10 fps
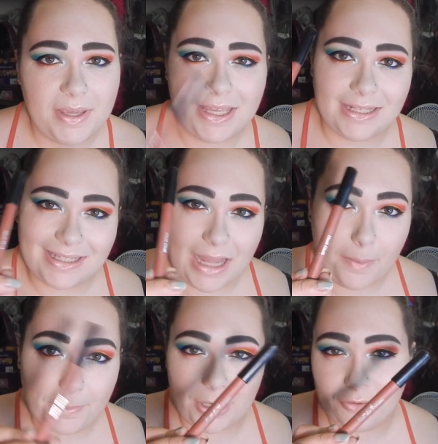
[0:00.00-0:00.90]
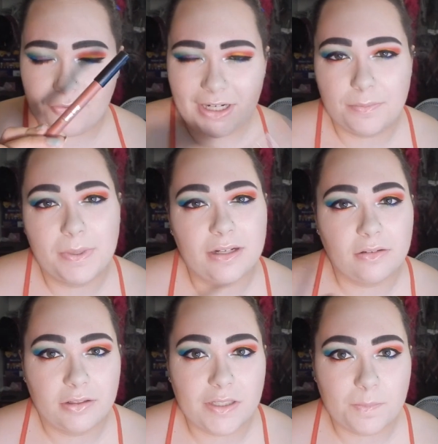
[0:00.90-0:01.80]
me. It's not perfect, but it
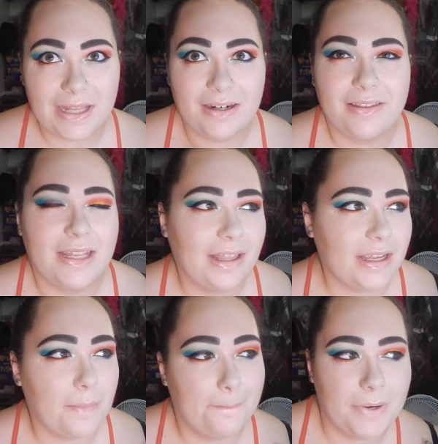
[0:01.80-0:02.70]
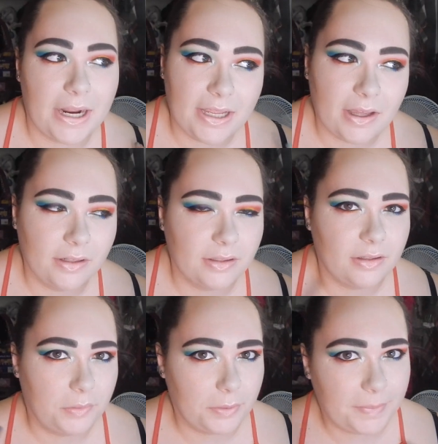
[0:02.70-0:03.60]
looks better than like a bright color
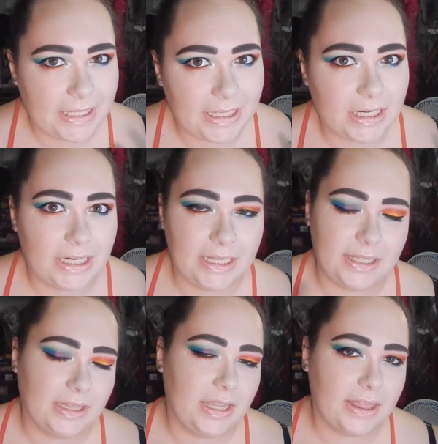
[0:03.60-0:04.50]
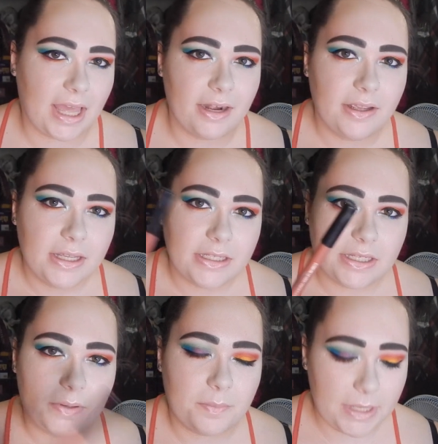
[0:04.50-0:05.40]
or pink or anything like that. So
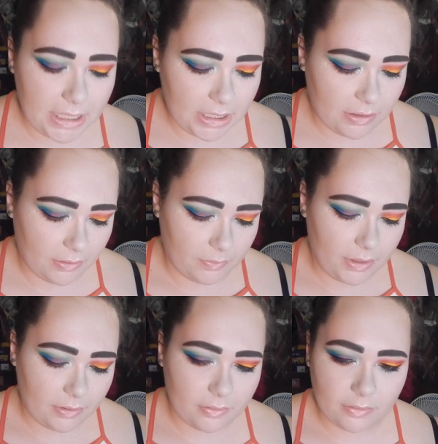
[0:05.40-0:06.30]
you want to pick a nude